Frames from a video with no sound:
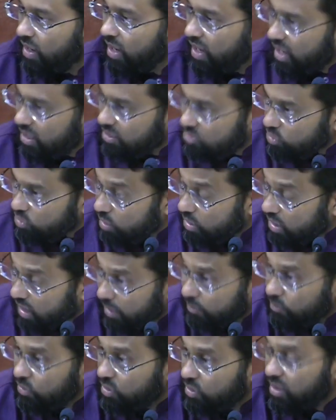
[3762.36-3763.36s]
And so,
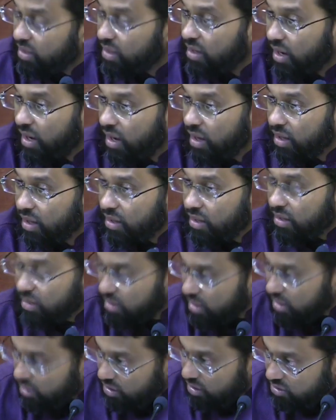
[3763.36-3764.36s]
Alhamdulillah,
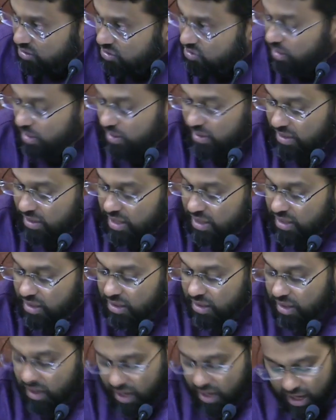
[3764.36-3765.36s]
they consolidated,
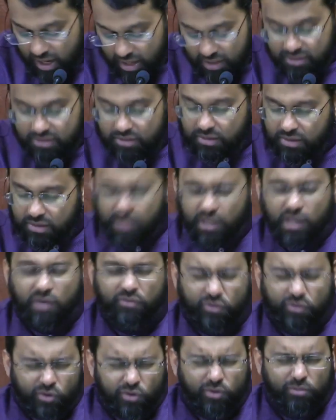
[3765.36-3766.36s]
and the
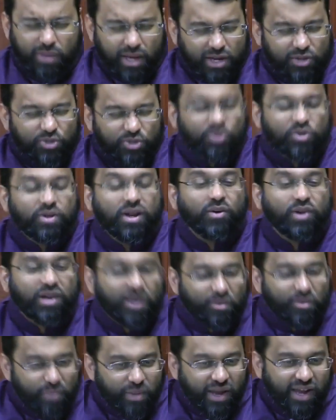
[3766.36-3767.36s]
governor managed to now
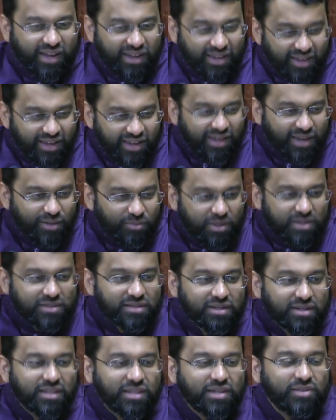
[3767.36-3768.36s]
come back and
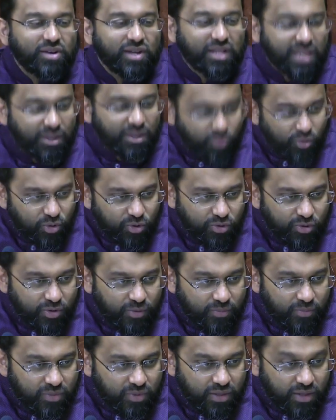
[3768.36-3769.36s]
basically reclaim order.
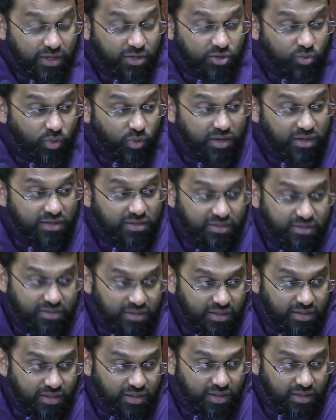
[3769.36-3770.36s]
It was,
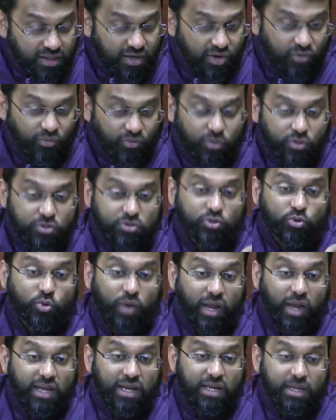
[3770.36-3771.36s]
therefore,
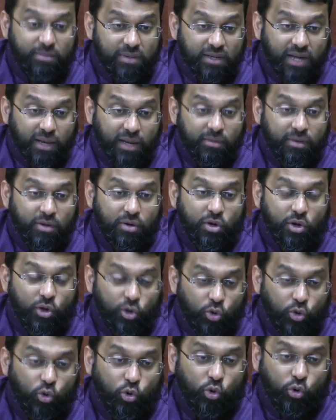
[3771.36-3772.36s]
Suhail ibn Amr
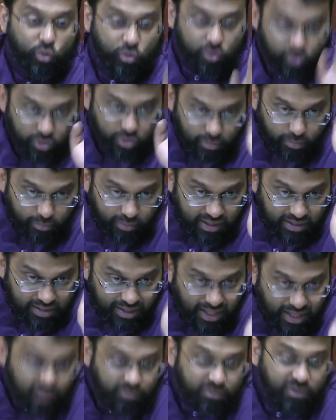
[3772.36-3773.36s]
who, by the
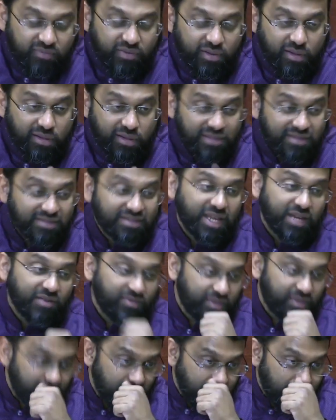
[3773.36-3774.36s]
help of Allah, saved
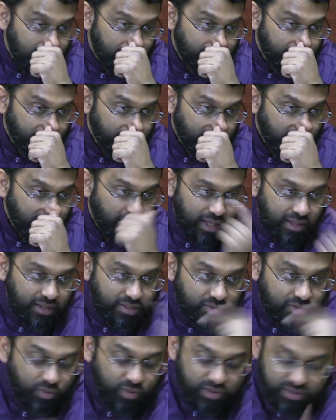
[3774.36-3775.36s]
the day. And
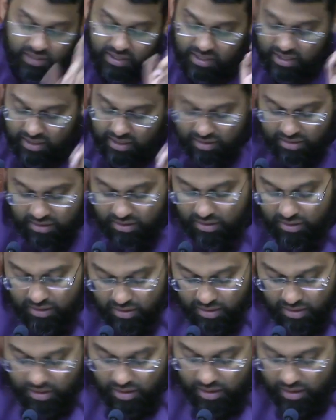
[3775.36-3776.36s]
this was, again, the
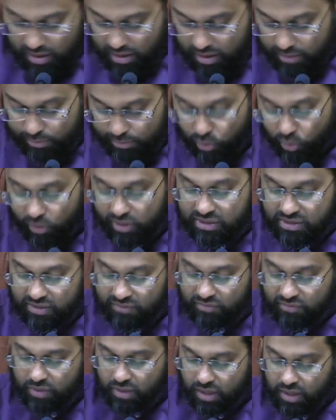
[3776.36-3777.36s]
uh, point of
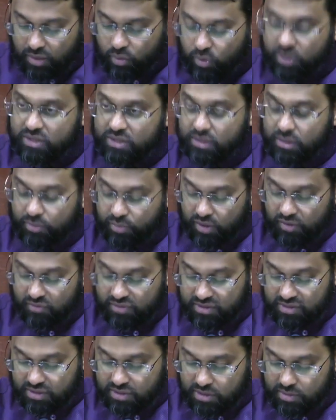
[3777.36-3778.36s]
yani, what the
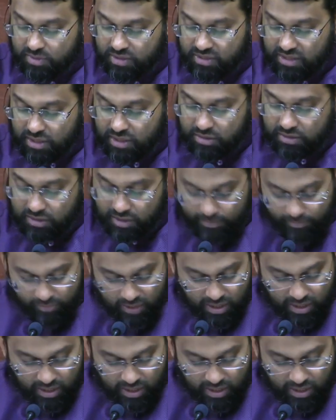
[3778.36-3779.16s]
Prophet had said to him.